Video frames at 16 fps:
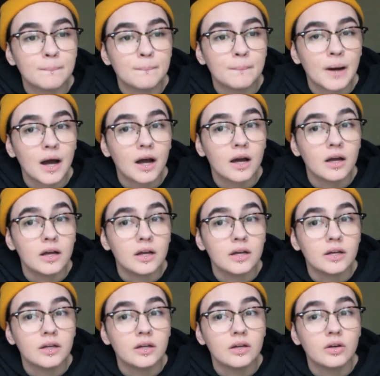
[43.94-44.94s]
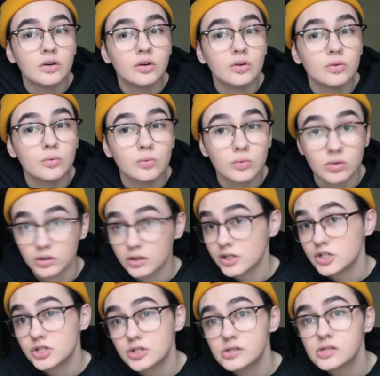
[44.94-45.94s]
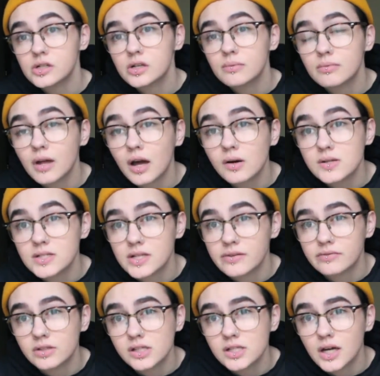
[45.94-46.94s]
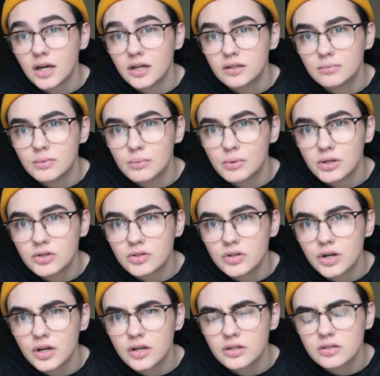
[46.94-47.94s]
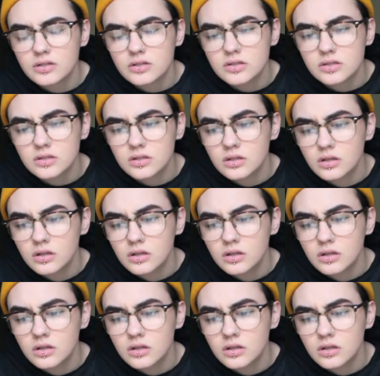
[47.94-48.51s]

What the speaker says: my relationship now is heavily tied to me being trans.